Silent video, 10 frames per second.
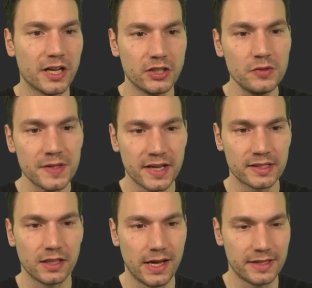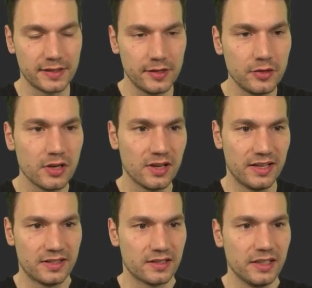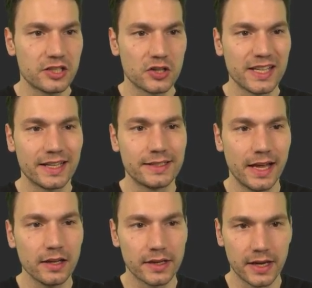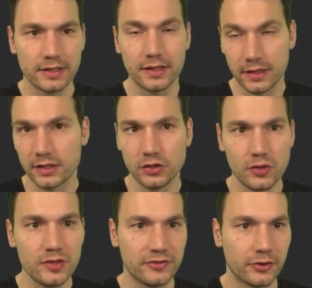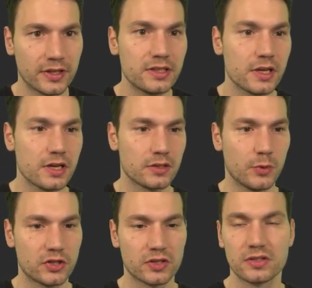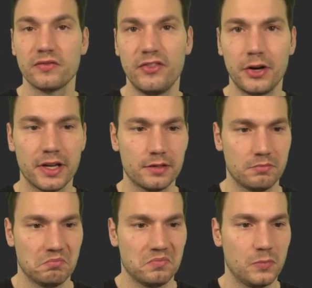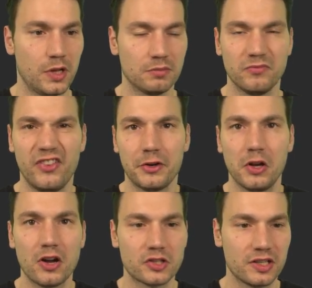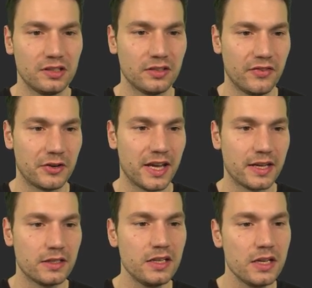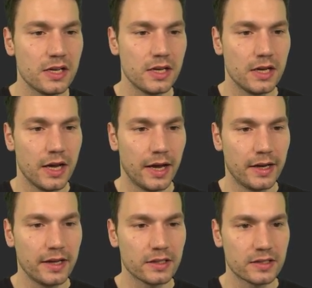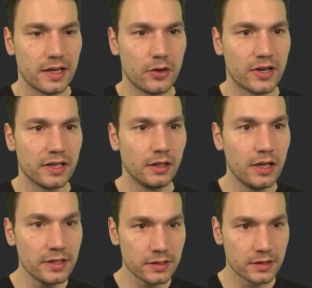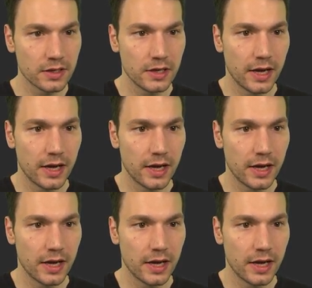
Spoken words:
my use case class here. It's literally a delegate that I can use for it, which is very, well, very logical and very handy. And I can say, okay, list.